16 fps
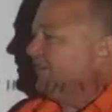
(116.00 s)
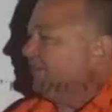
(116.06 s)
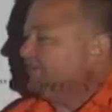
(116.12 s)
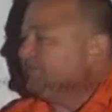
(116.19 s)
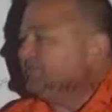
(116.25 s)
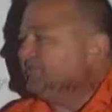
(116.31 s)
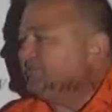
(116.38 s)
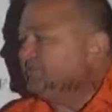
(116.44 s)

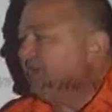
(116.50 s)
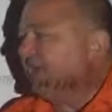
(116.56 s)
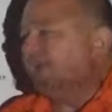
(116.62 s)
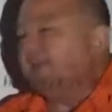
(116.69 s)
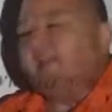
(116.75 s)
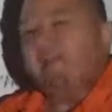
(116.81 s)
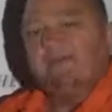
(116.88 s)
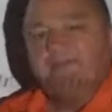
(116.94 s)
things to
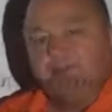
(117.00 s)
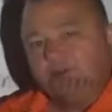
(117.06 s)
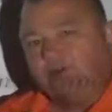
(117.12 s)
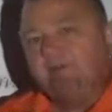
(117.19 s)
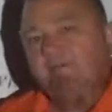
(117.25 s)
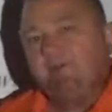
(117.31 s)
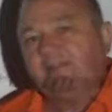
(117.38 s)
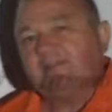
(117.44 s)
say
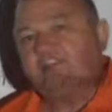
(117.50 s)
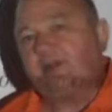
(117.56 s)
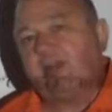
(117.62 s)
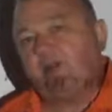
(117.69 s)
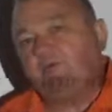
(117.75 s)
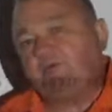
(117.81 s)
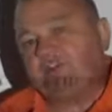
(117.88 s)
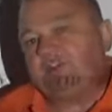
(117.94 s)
pretty much
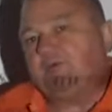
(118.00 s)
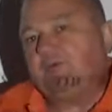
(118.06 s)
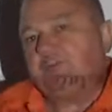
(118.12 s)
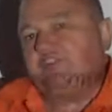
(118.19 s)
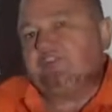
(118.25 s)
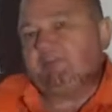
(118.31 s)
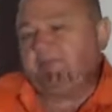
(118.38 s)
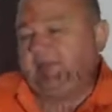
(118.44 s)
are when
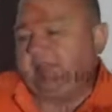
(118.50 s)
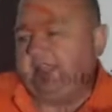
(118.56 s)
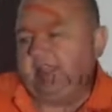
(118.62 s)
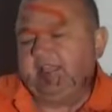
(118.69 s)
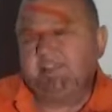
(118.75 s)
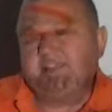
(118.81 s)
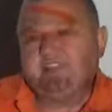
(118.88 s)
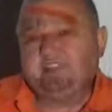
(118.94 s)
somebody
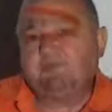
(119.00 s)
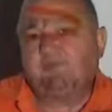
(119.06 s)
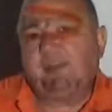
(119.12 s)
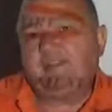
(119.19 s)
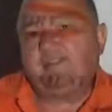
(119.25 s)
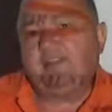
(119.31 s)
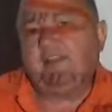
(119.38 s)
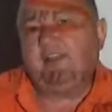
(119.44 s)
says
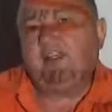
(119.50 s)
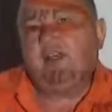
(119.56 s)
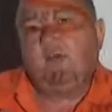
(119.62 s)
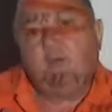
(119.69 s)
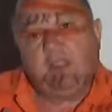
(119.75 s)
right there,